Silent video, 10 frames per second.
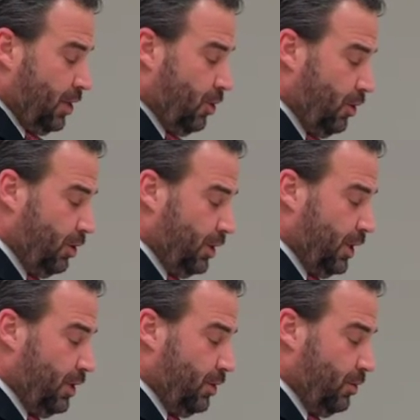
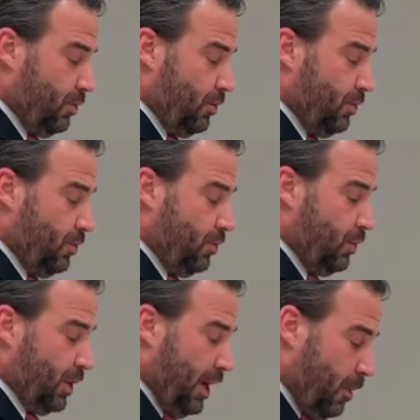Currently,
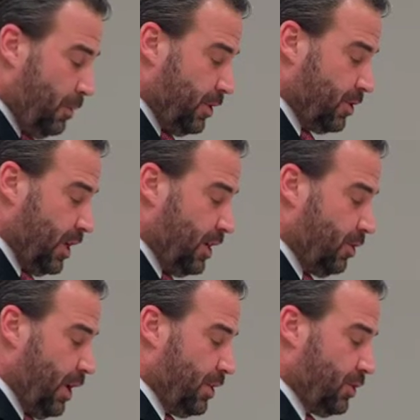with the help of the state
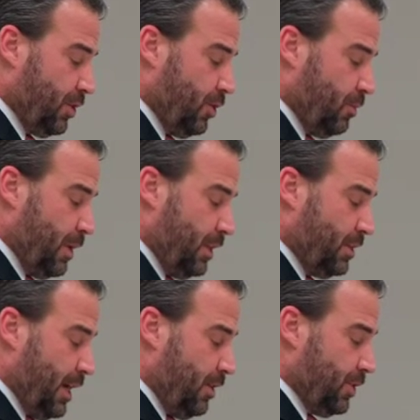grant secured by
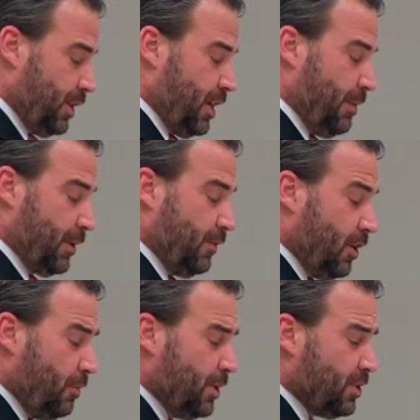the town's economic
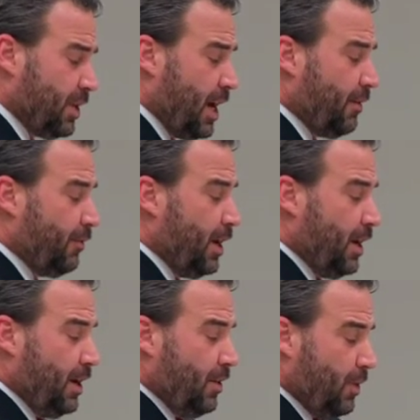development staff,
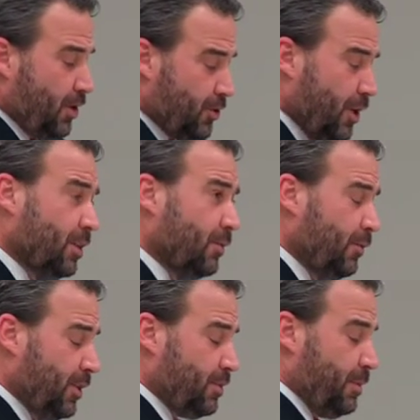we are studying
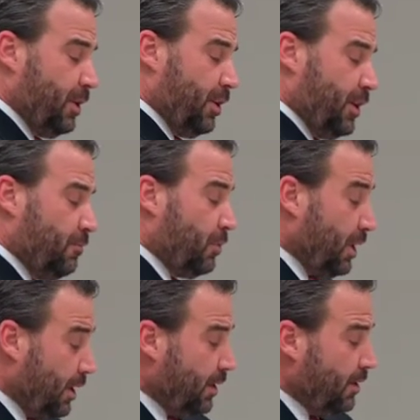the feasibility of
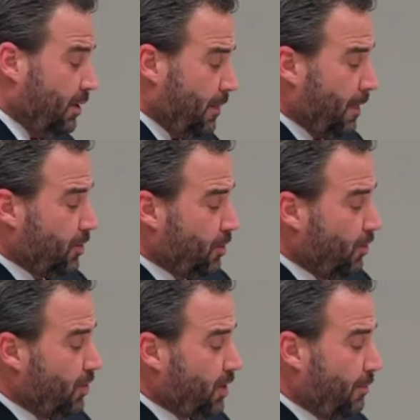bringing the
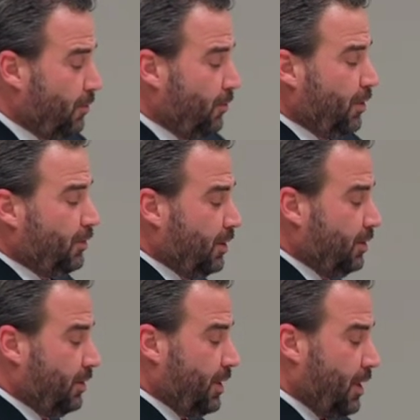sewers up Route 50
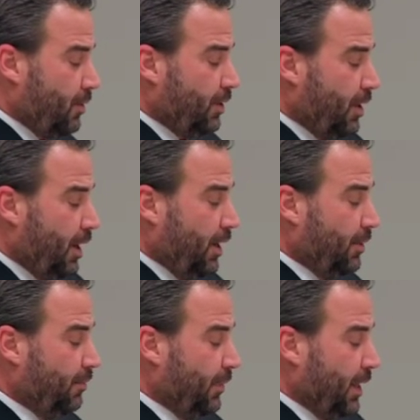to the county
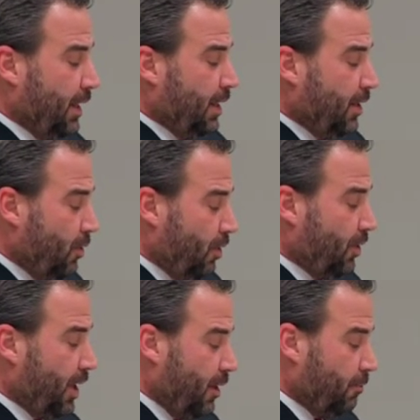line in
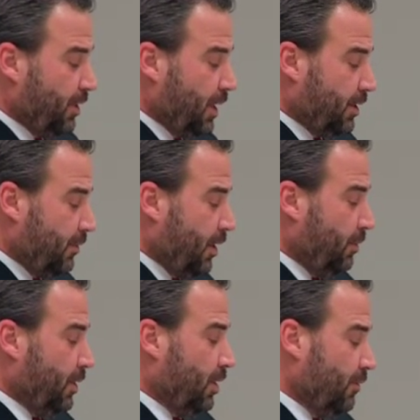order to help with that
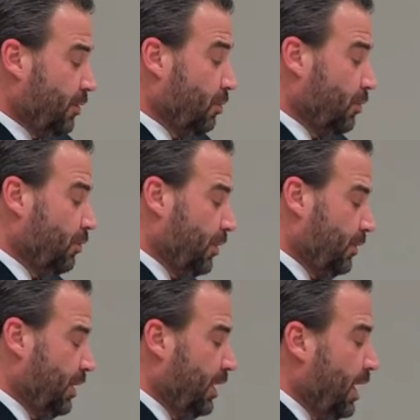development of the Route
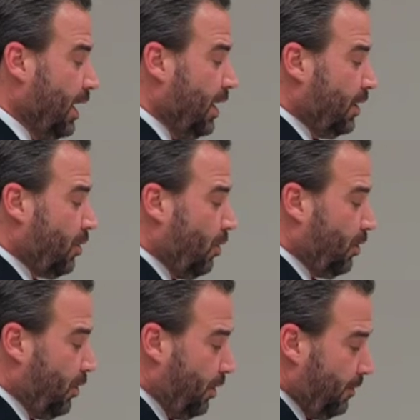50
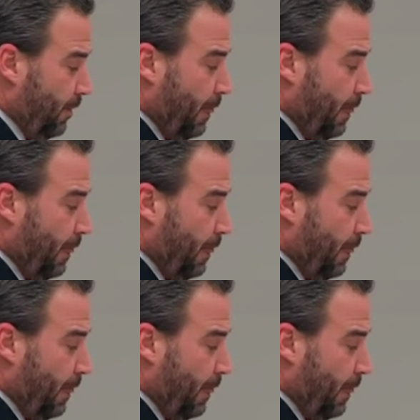corridor.